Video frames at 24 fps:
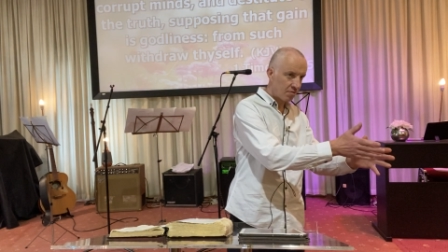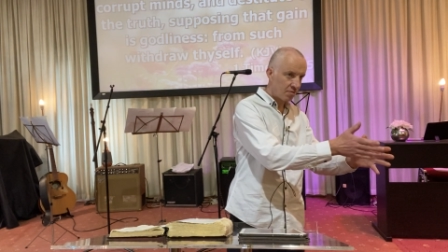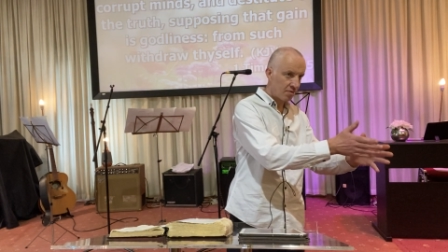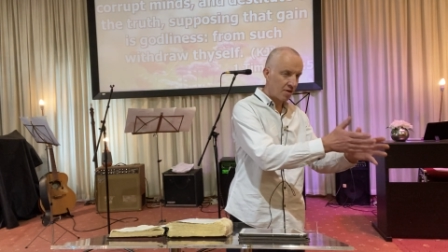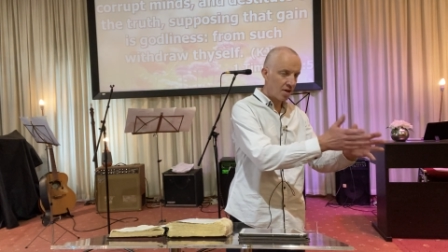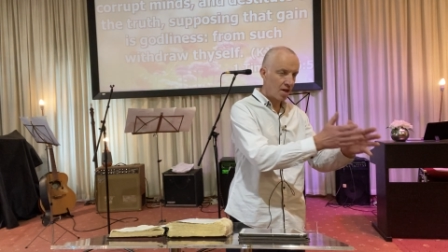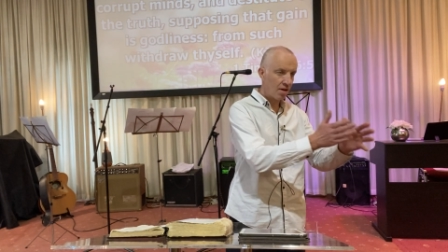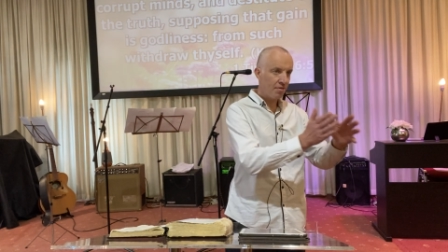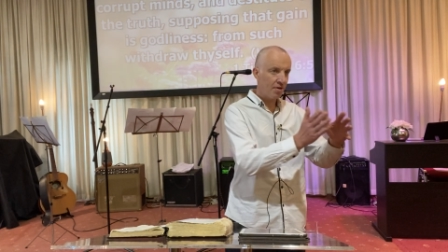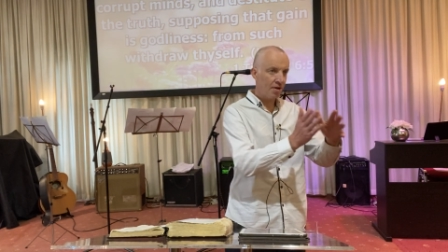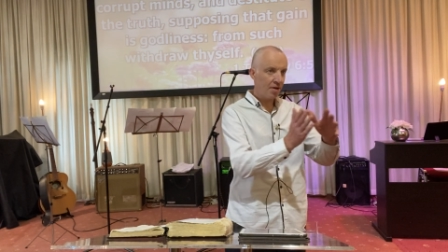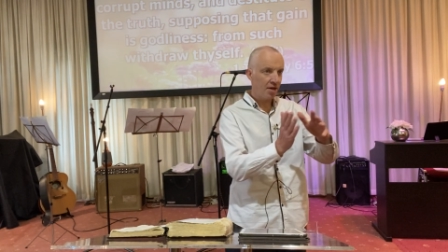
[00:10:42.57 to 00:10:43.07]
that
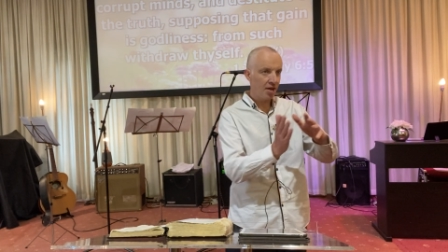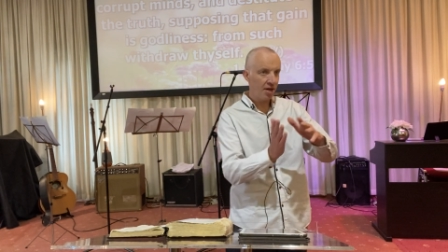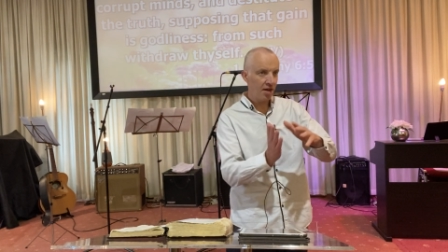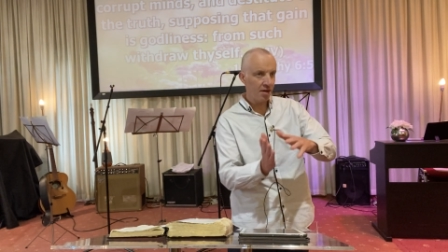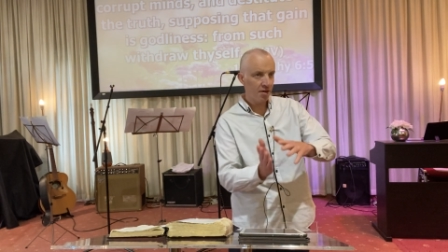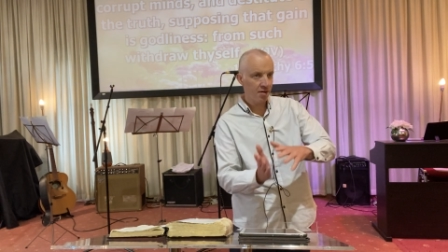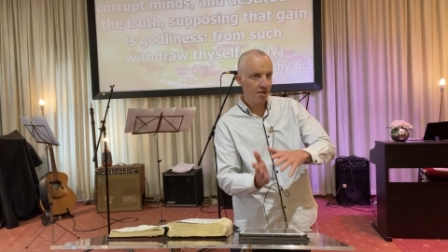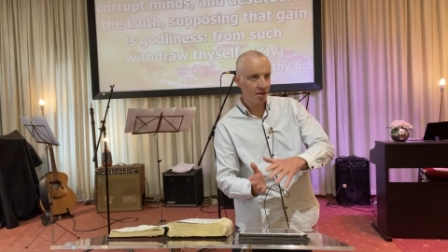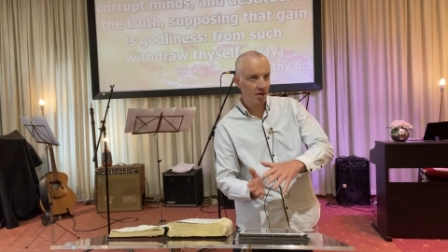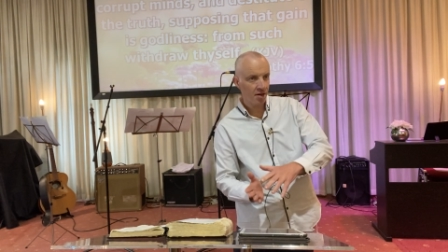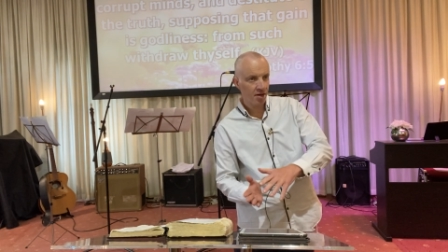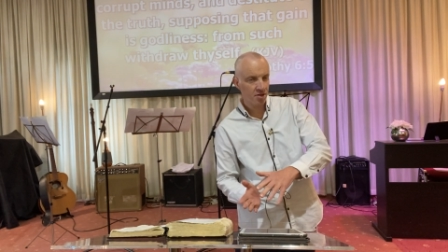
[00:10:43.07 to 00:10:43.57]
having
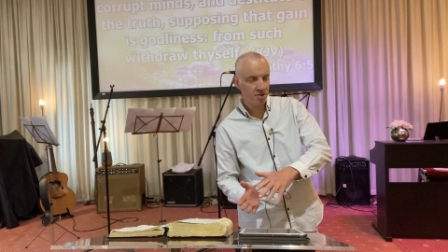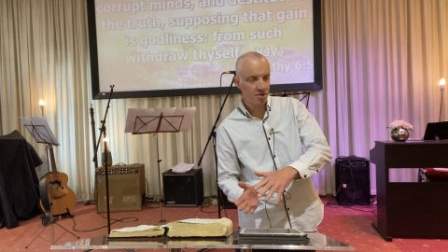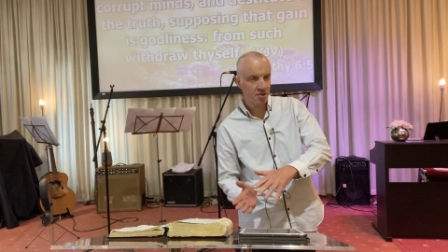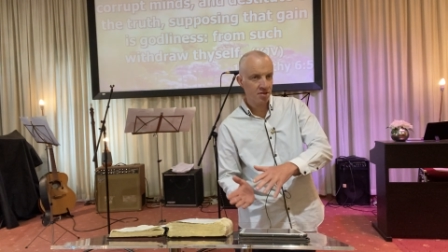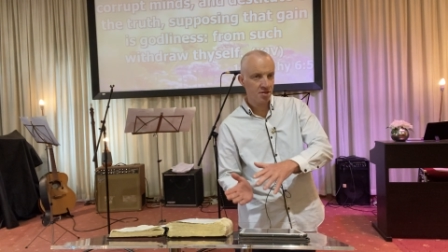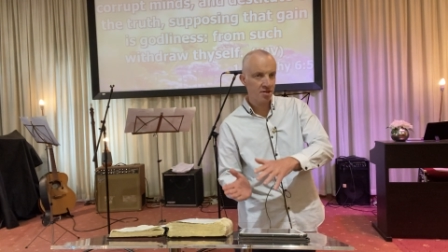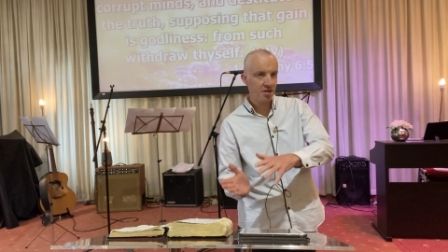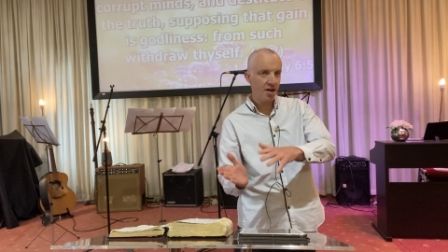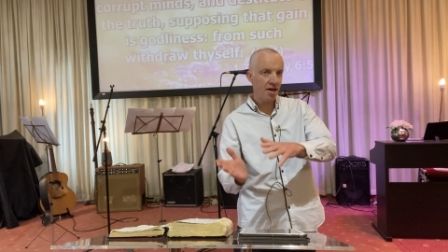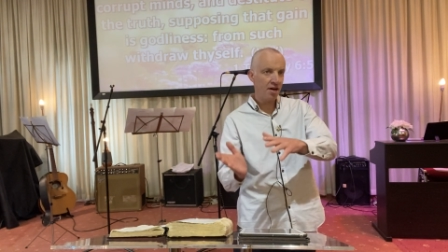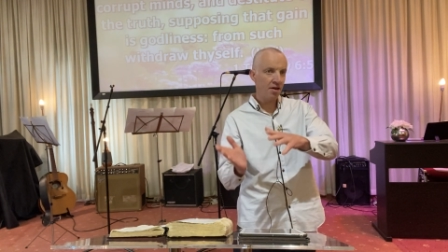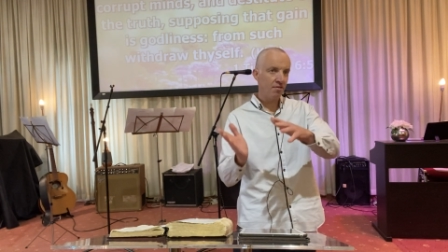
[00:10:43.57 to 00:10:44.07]
gain is a
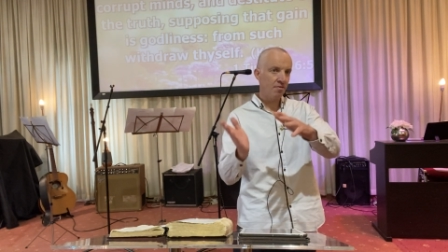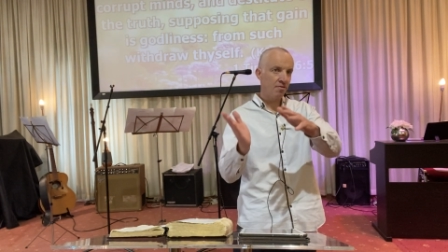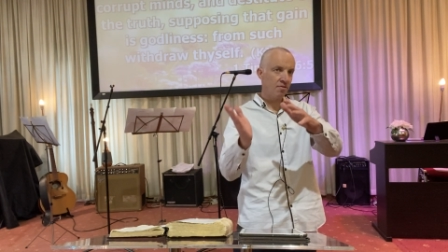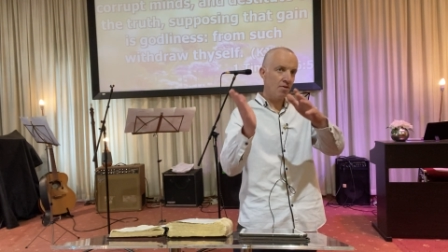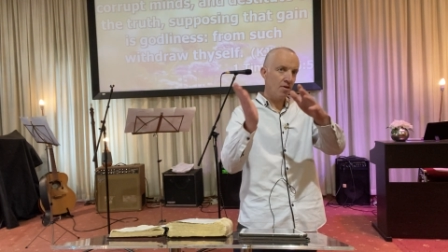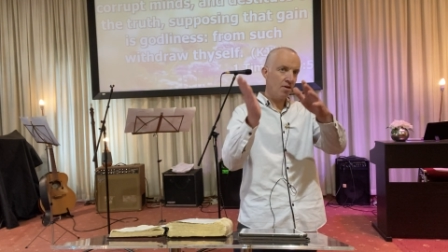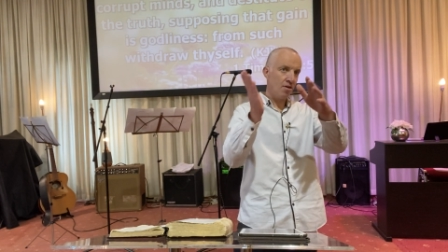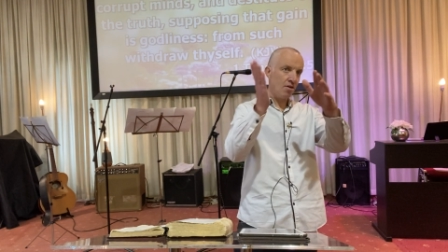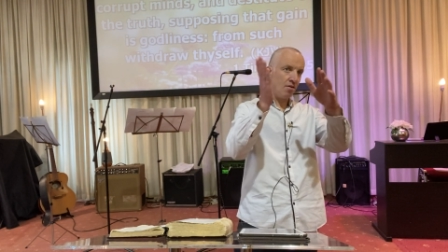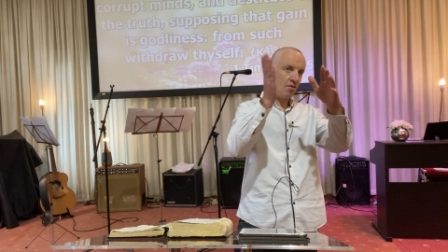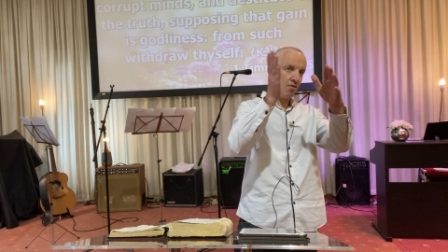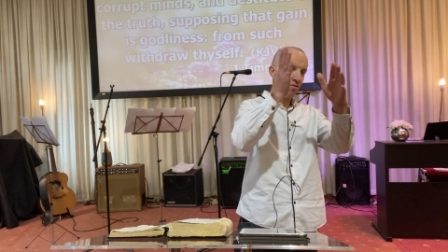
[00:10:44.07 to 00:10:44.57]
sign of
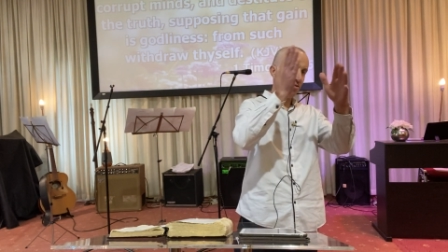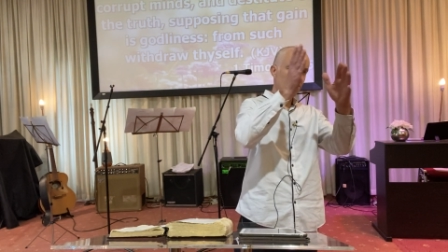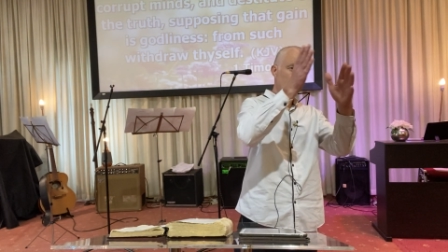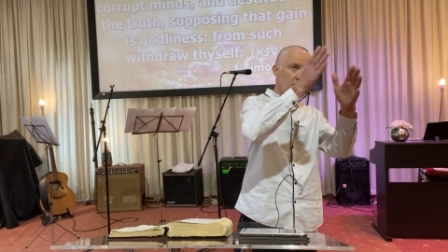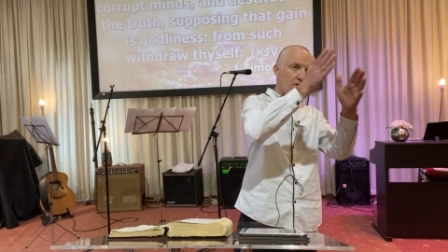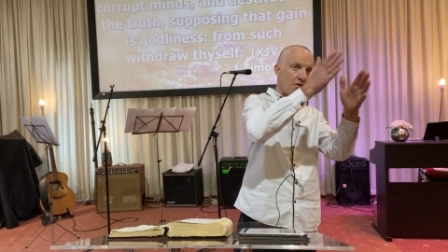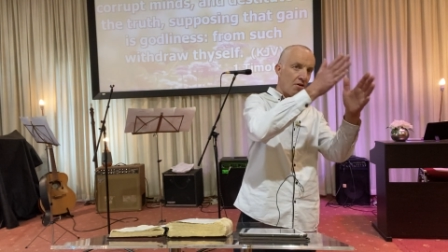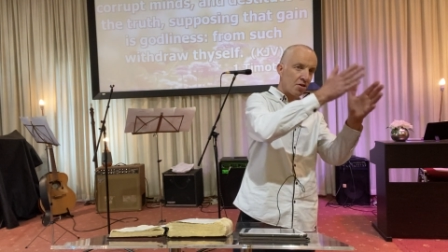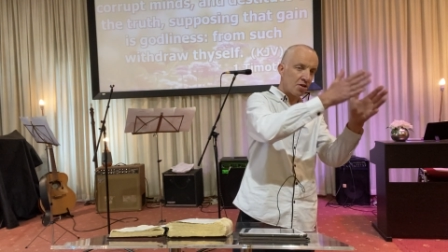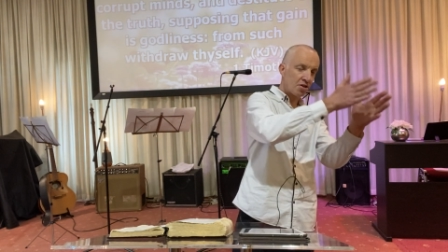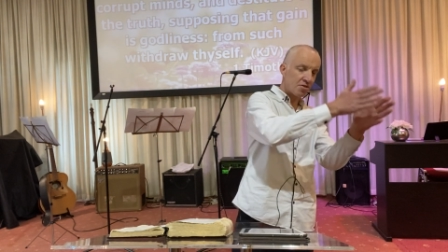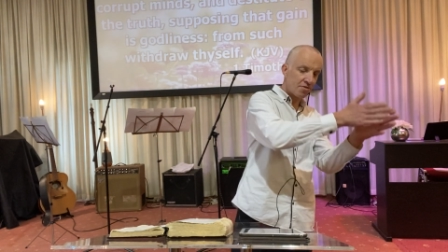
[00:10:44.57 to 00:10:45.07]

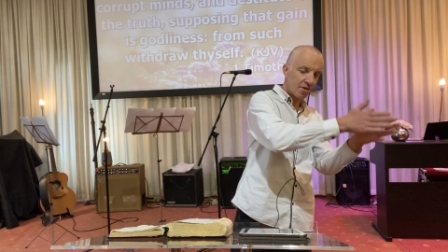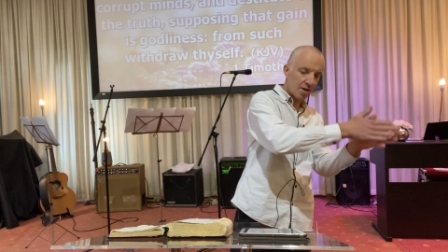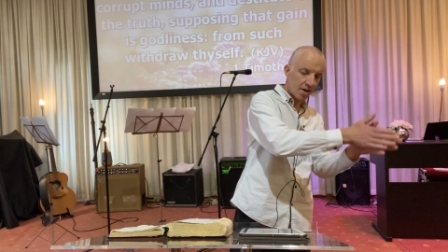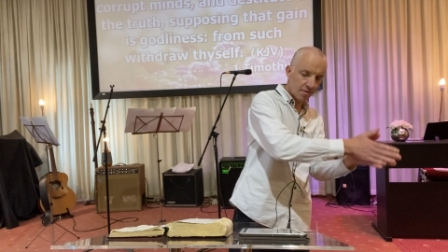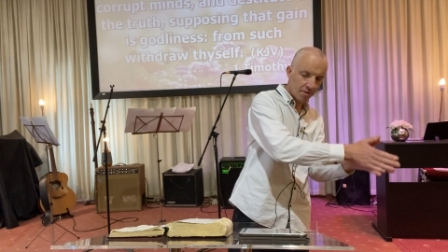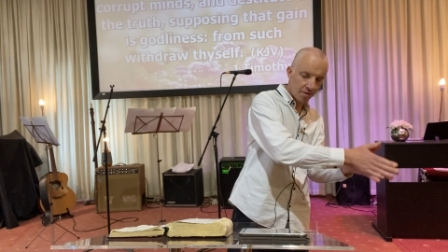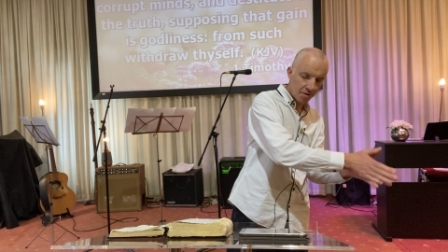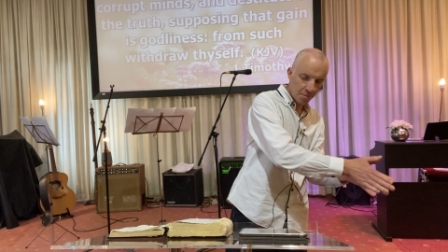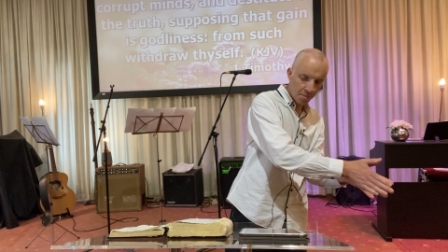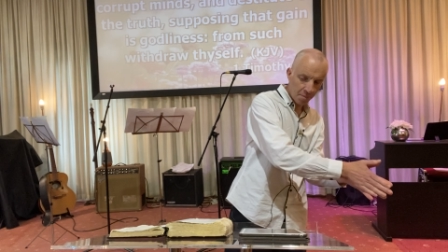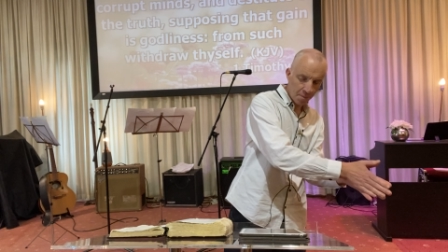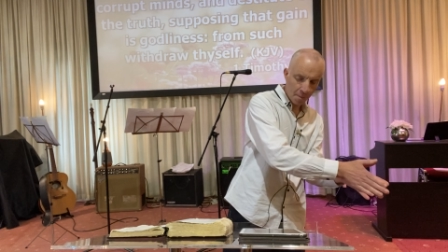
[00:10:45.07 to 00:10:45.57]
God's
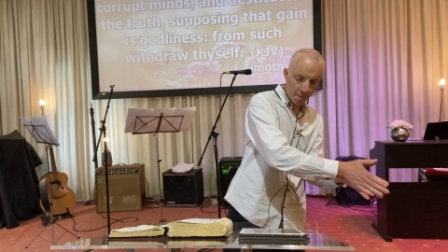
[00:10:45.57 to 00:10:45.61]
favor.